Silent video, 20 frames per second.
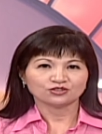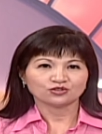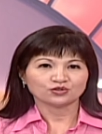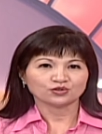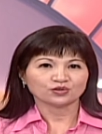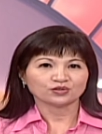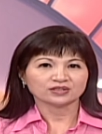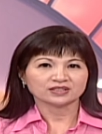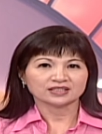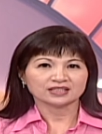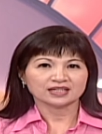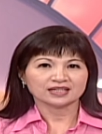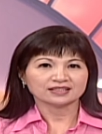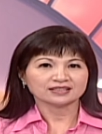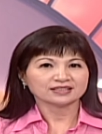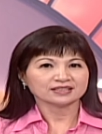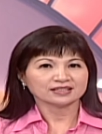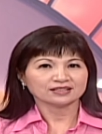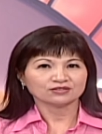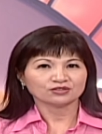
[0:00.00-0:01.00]
enjoys
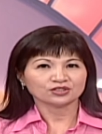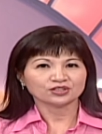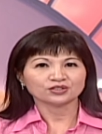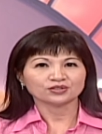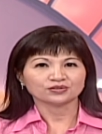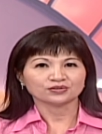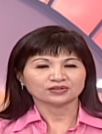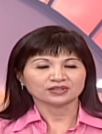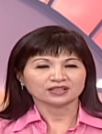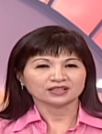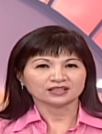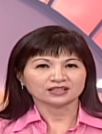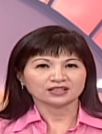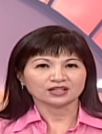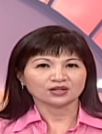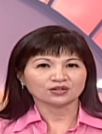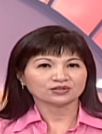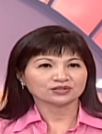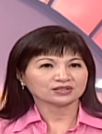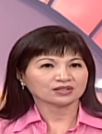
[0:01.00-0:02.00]
dancing too. He
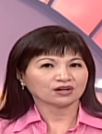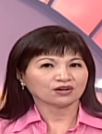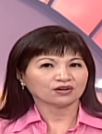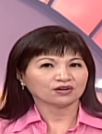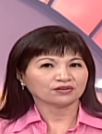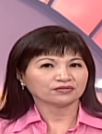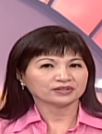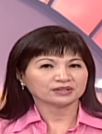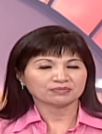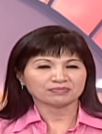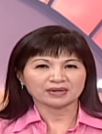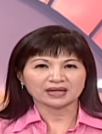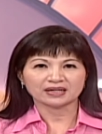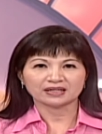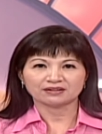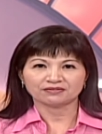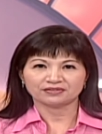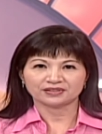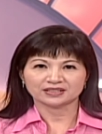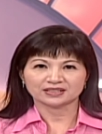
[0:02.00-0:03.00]
knows all the
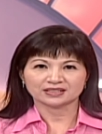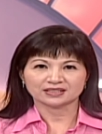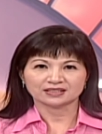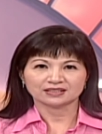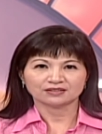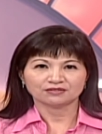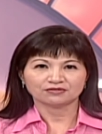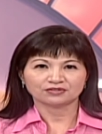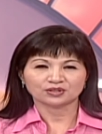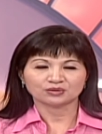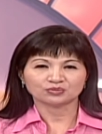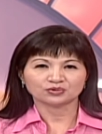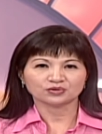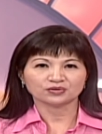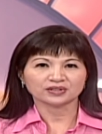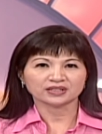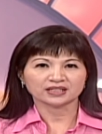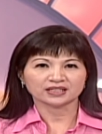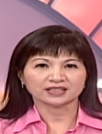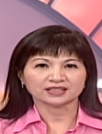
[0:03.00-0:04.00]
benefits from
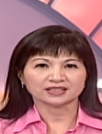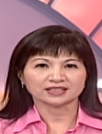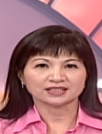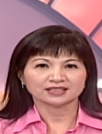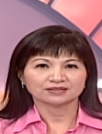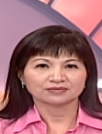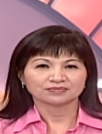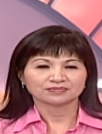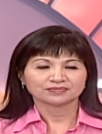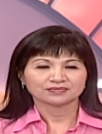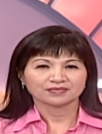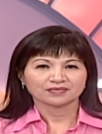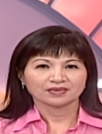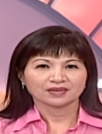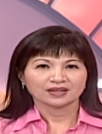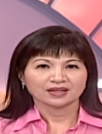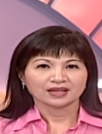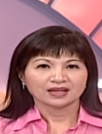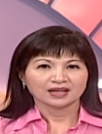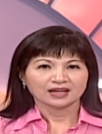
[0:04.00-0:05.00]
doing it.
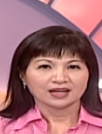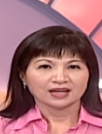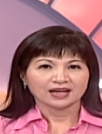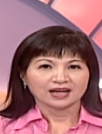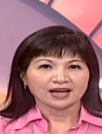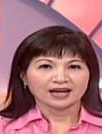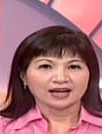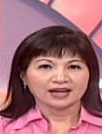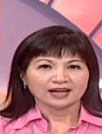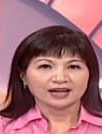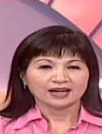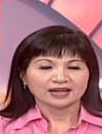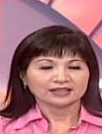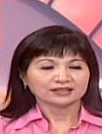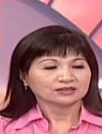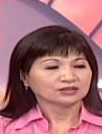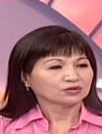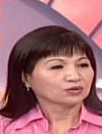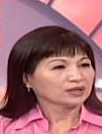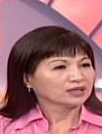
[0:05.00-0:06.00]

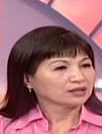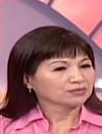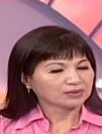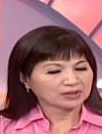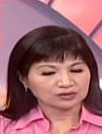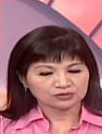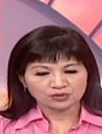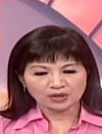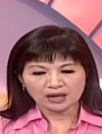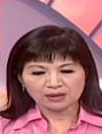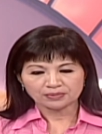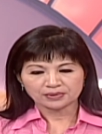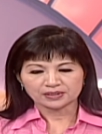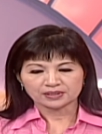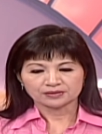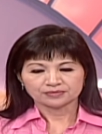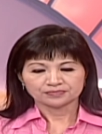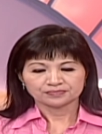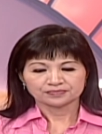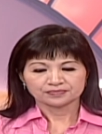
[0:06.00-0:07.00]
And what about
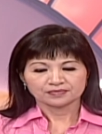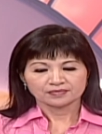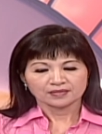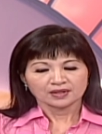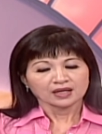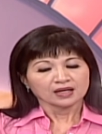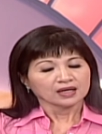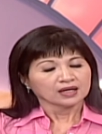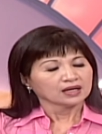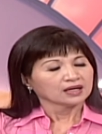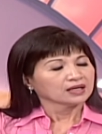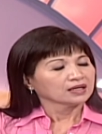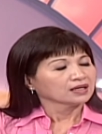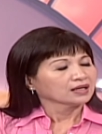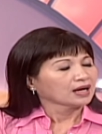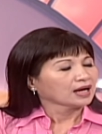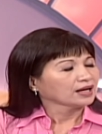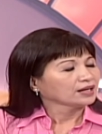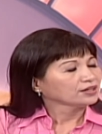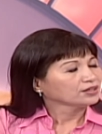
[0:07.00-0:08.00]
Robert?
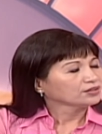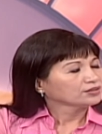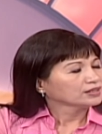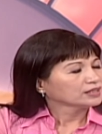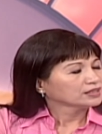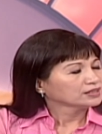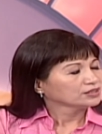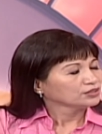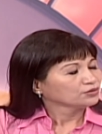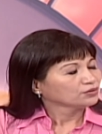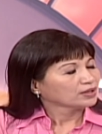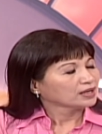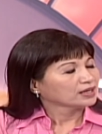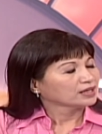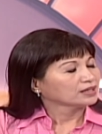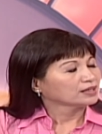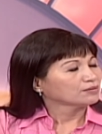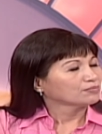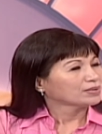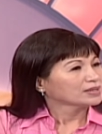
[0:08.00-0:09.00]
I know that you
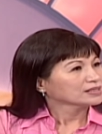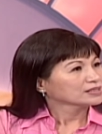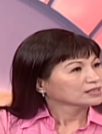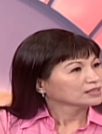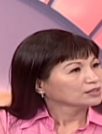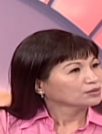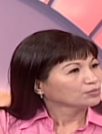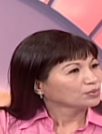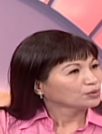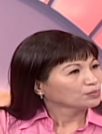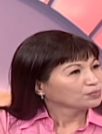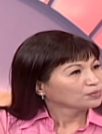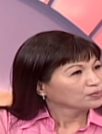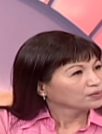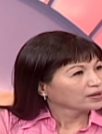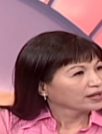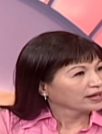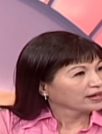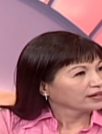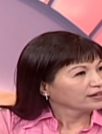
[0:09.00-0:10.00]
are a basketball
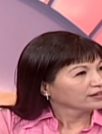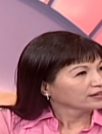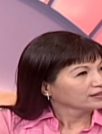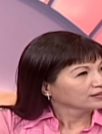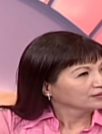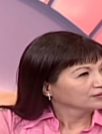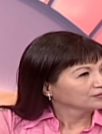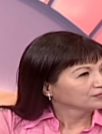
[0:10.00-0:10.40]
player